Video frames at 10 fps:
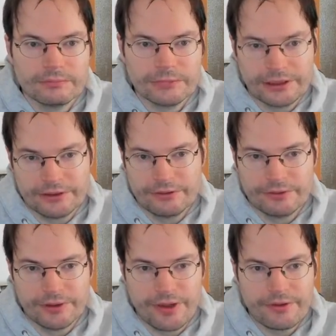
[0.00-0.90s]
can do
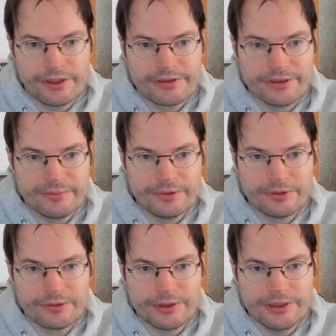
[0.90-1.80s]
another example
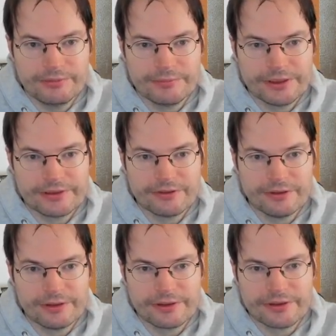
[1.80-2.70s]
tree. Let's call
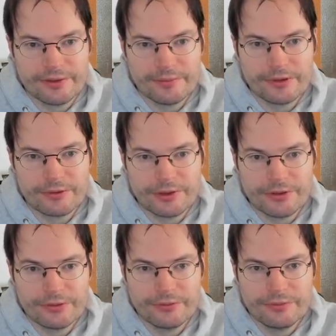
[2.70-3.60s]
it example tree
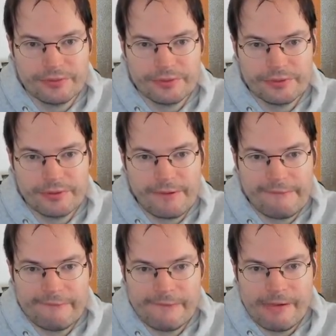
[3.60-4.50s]
2,
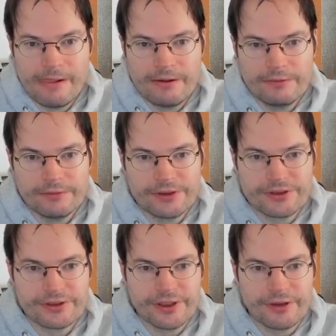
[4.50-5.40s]
which
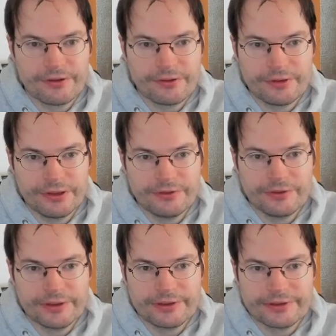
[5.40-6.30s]
is another tree of
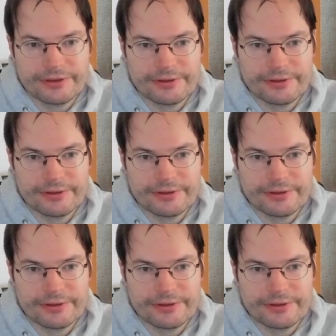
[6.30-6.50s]
ints.